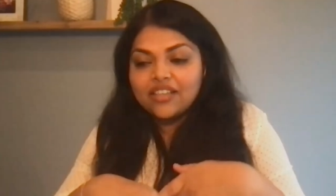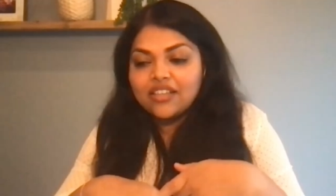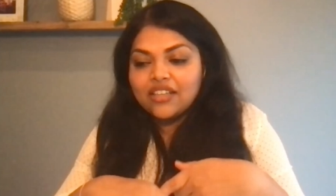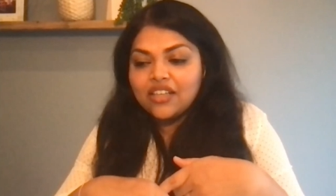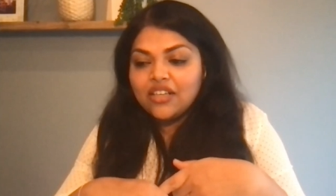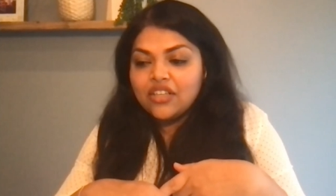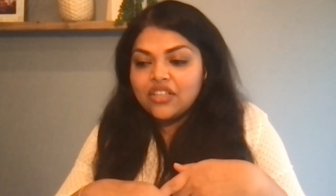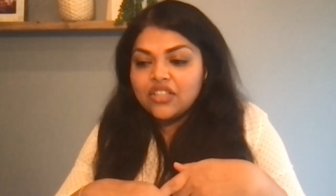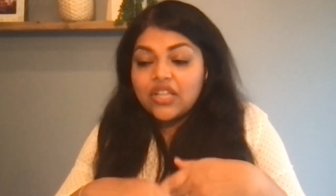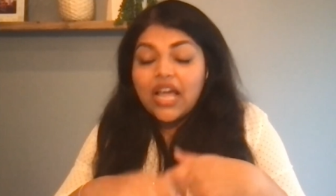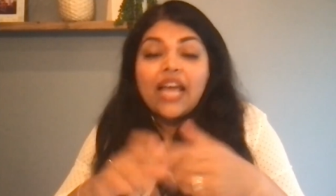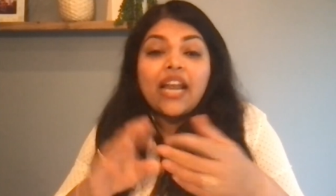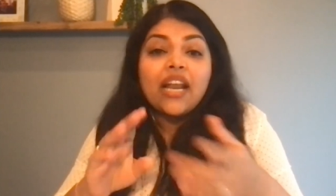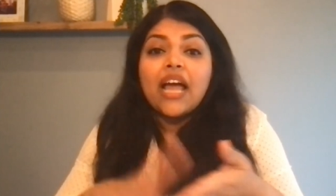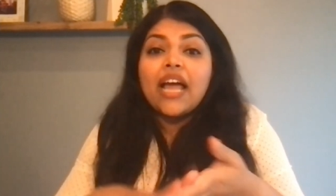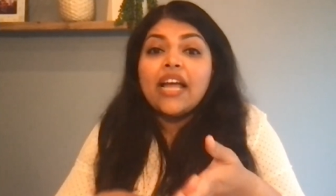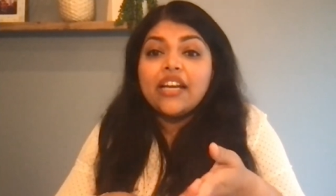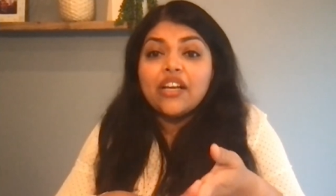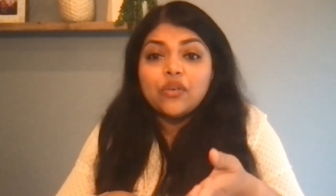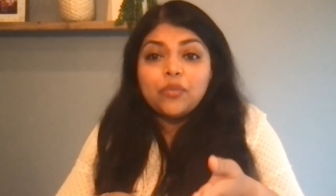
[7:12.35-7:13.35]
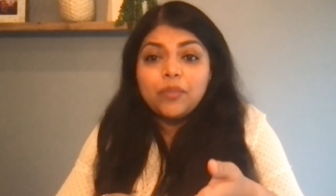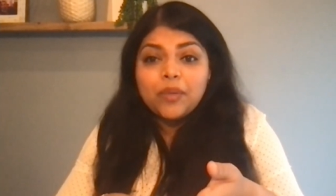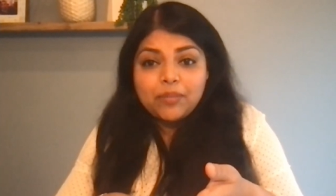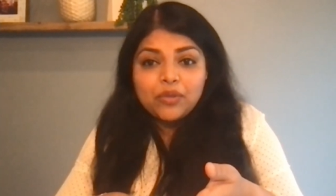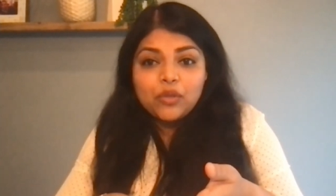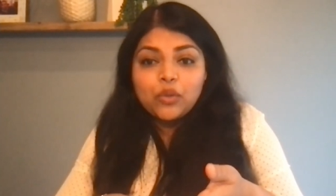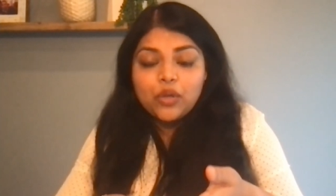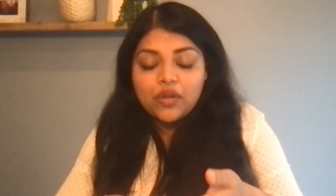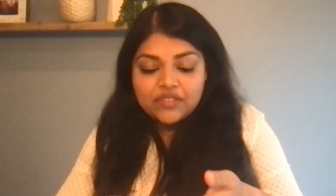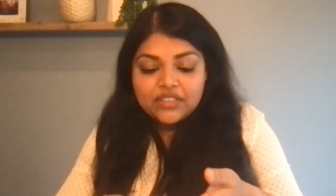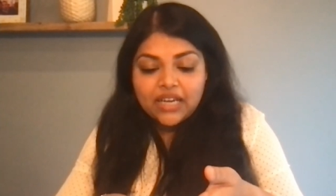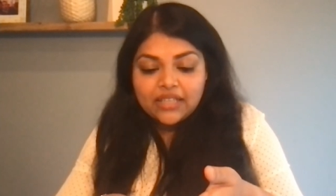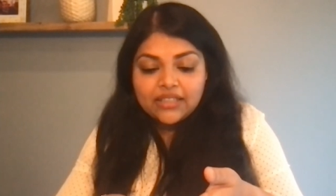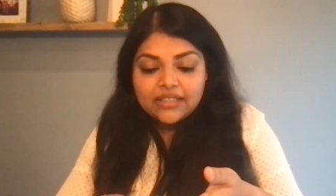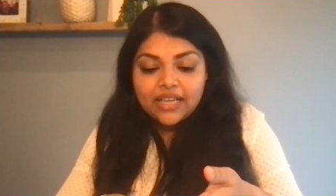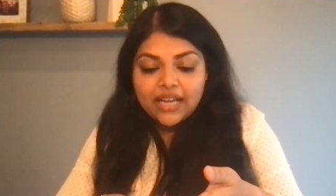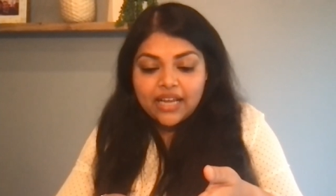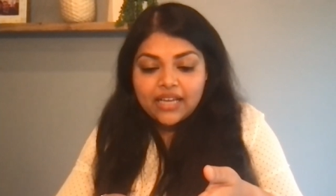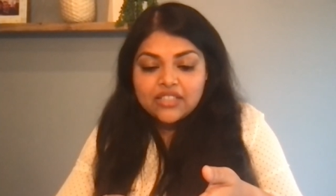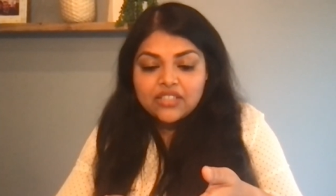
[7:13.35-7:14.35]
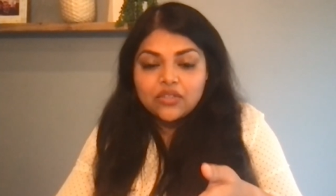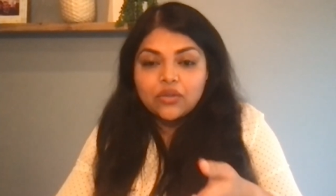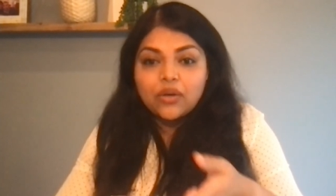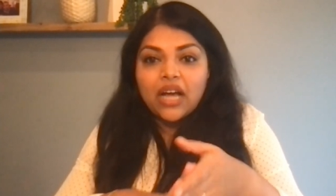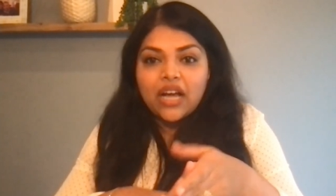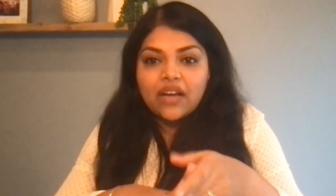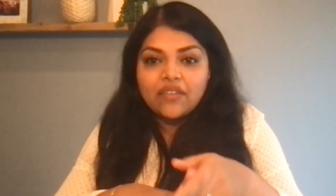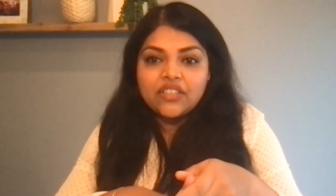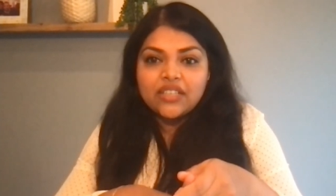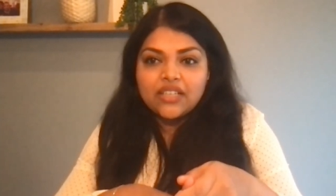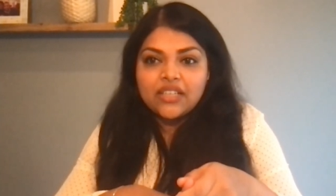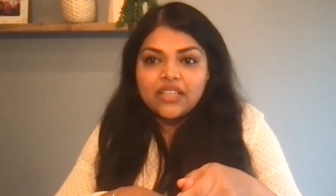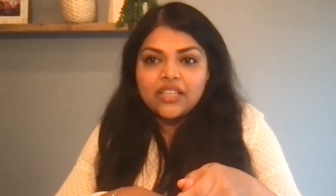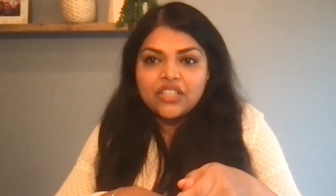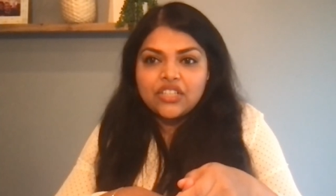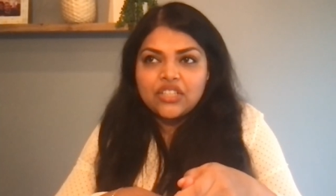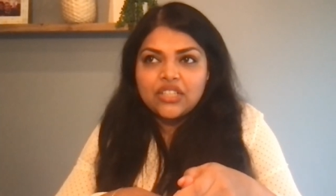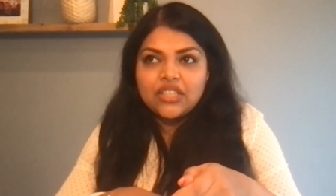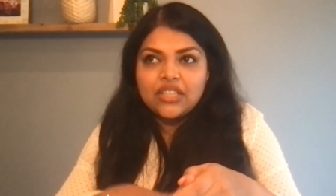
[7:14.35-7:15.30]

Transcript: want to know. I know people who have done that. So after AEGD,